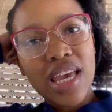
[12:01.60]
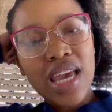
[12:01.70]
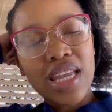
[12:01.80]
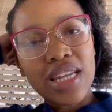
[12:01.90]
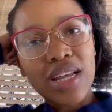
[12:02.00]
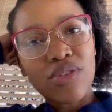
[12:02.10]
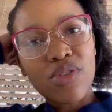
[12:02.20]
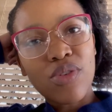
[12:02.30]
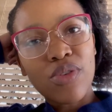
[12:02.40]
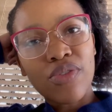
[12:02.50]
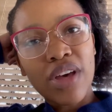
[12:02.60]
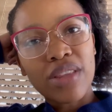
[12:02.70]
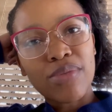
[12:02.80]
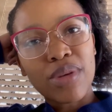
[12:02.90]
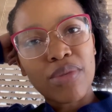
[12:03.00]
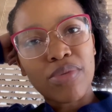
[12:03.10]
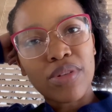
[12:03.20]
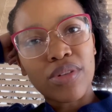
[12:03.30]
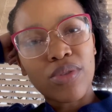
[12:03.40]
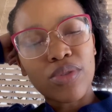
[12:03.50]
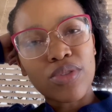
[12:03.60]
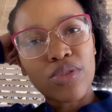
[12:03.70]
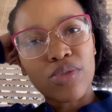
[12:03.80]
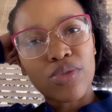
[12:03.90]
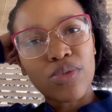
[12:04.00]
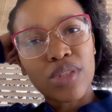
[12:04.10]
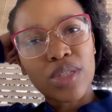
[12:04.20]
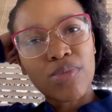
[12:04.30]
And I don't know if other people also do this,